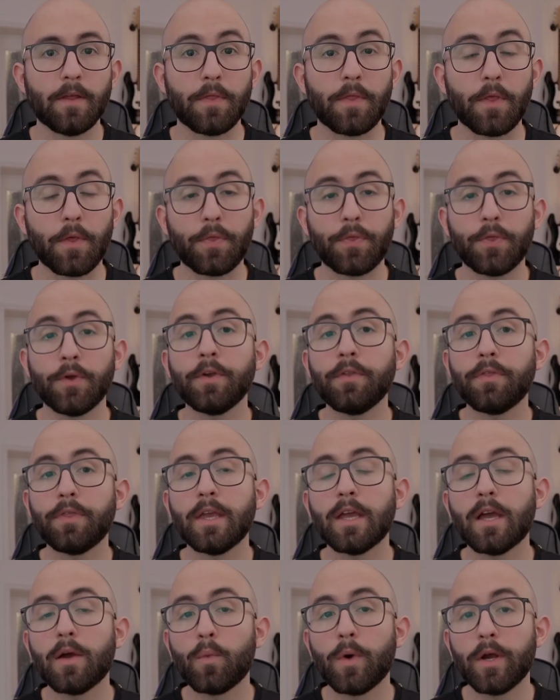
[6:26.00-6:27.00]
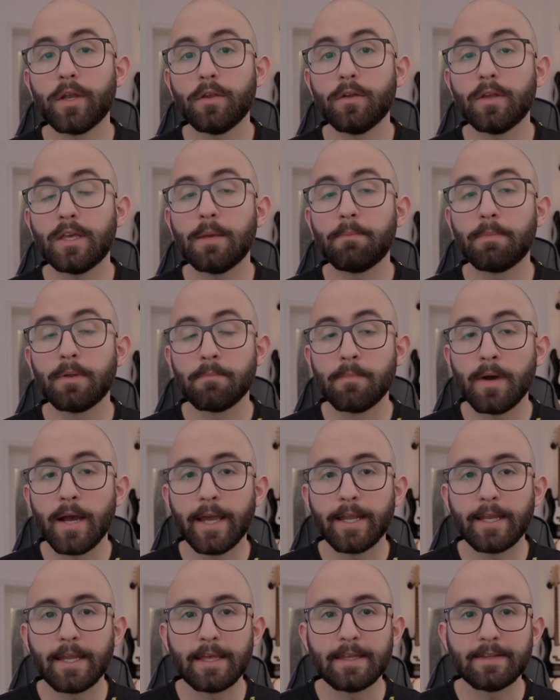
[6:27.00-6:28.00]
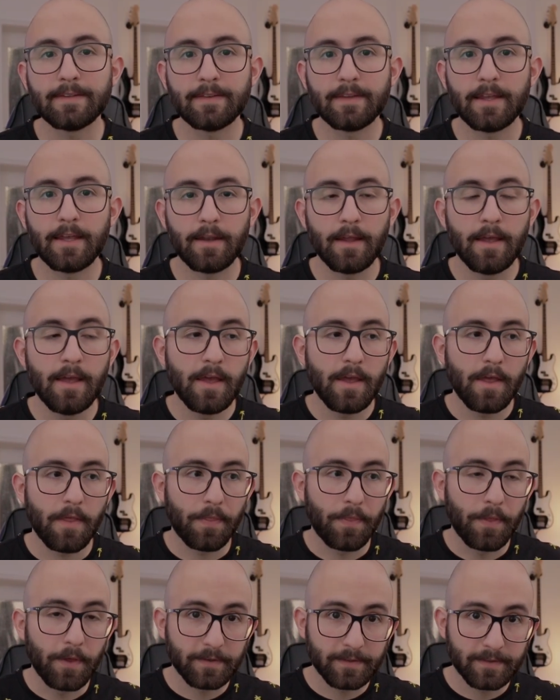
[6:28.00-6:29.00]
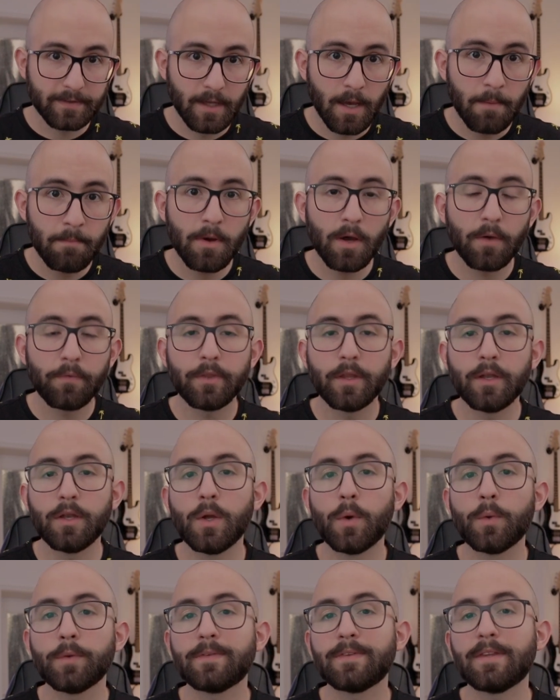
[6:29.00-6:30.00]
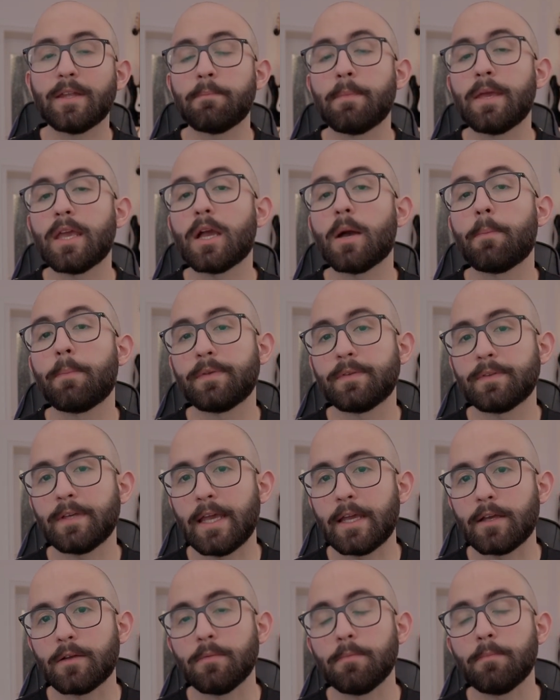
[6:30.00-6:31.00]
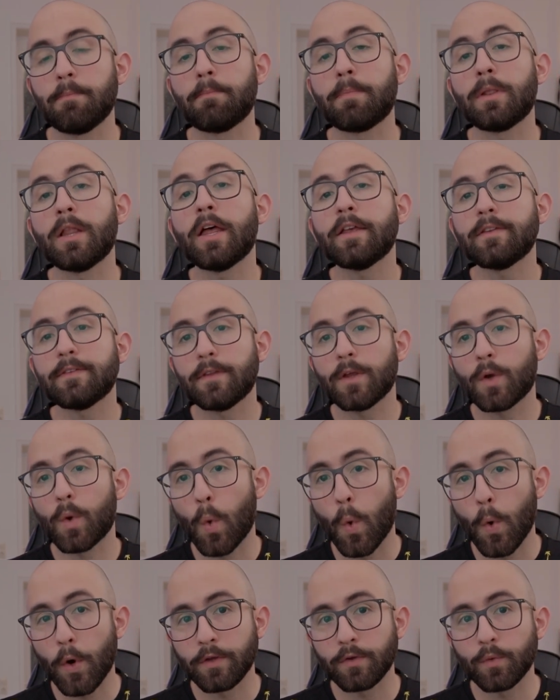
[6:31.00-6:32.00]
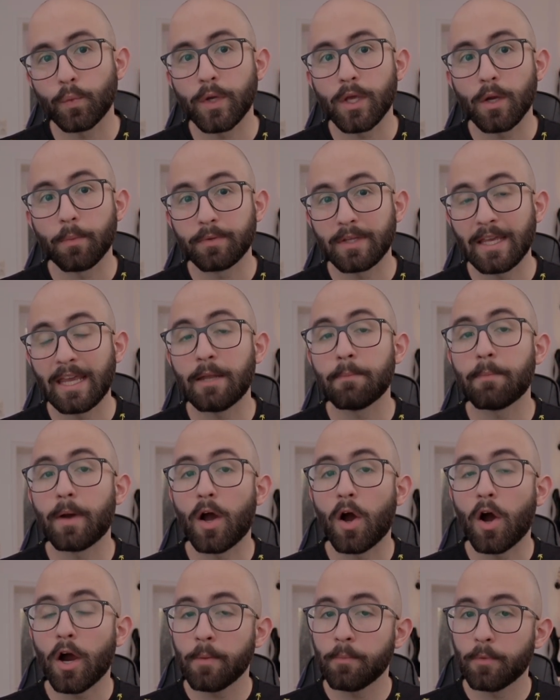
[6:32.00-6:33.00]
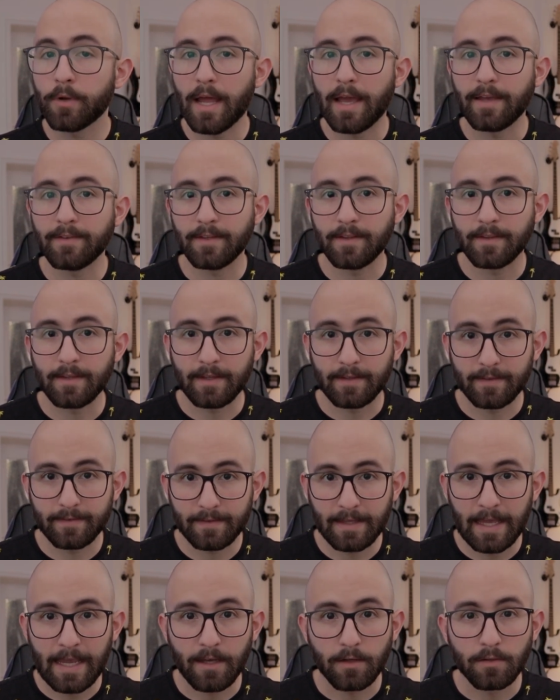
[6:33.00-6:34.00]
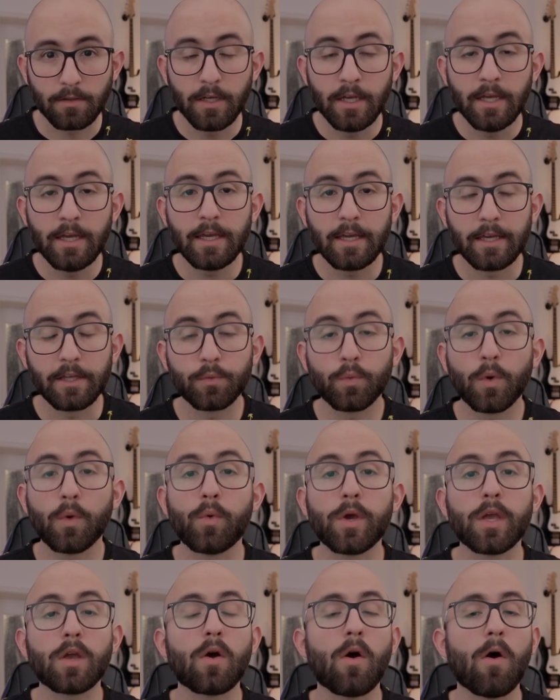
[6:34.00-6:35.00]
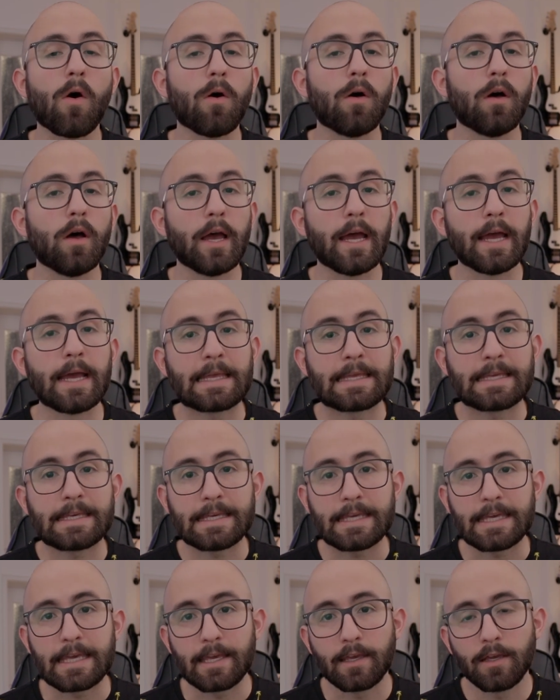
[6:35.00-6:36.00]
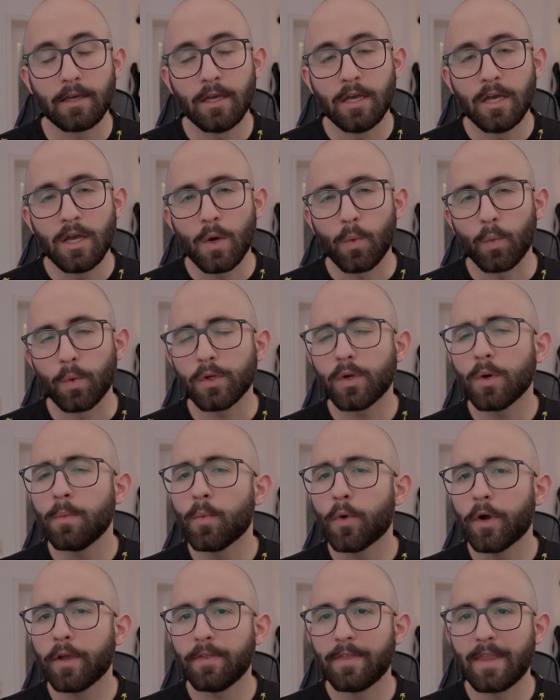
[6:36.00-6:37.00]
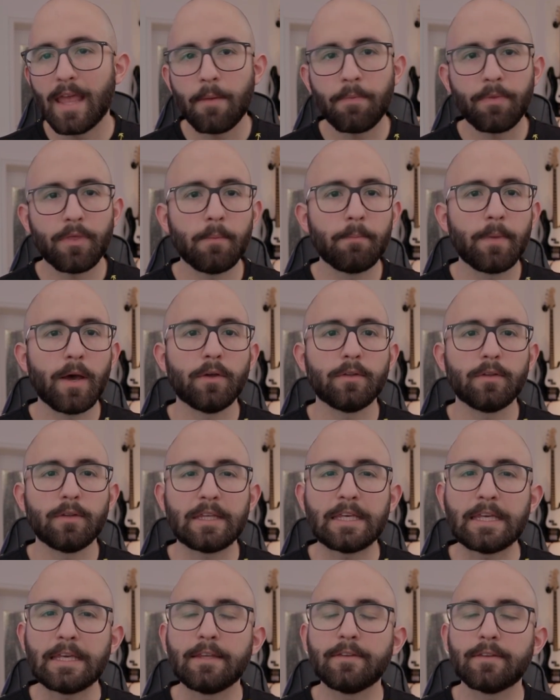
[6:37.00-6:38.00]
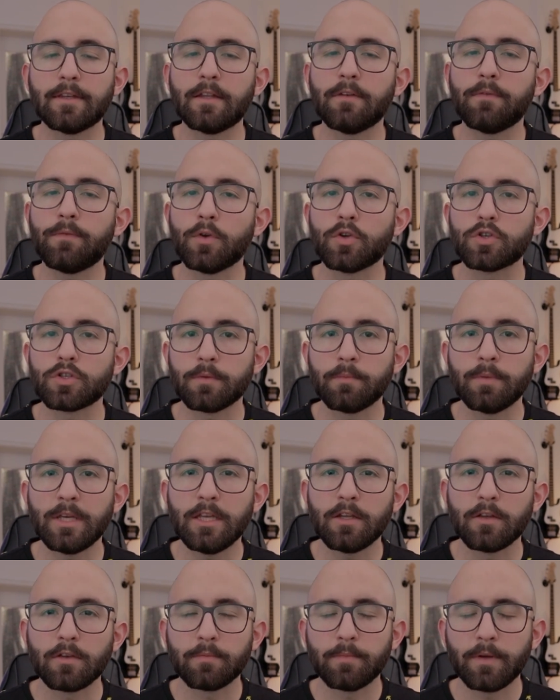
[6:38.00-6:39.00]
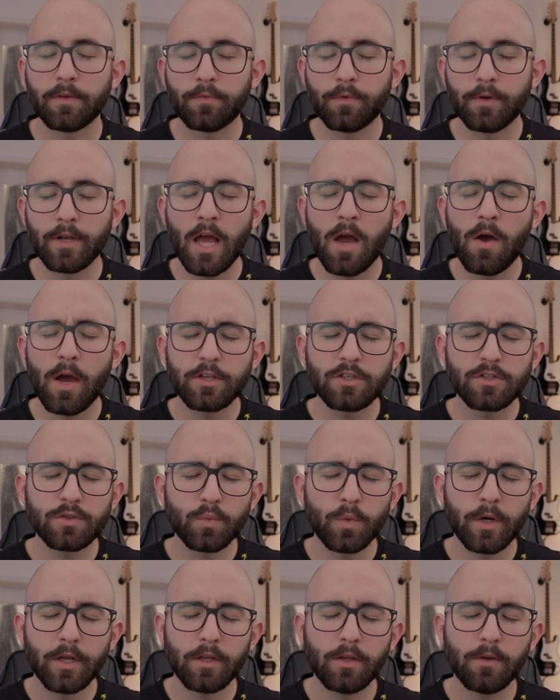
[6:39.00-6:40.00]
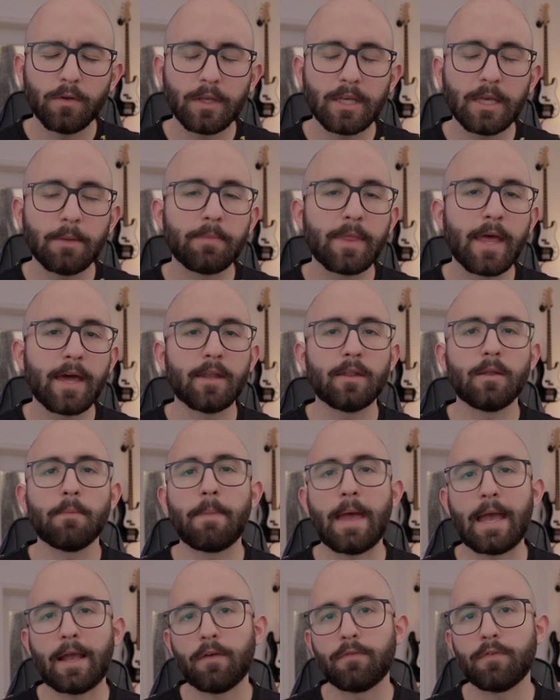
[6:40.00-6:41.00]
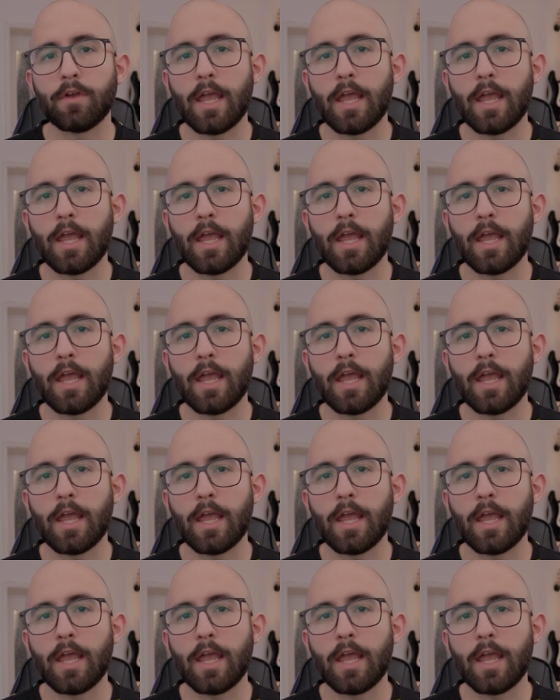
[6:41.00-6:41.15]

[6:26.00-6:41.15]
The third thing I want you to keep in mind is that the sum of the notes that make up a scale plus the chords we obtain by harmonizing that scale is what we call a key. We'll go more in depth about keys in future videos, but for now I just want you to keep that in the back of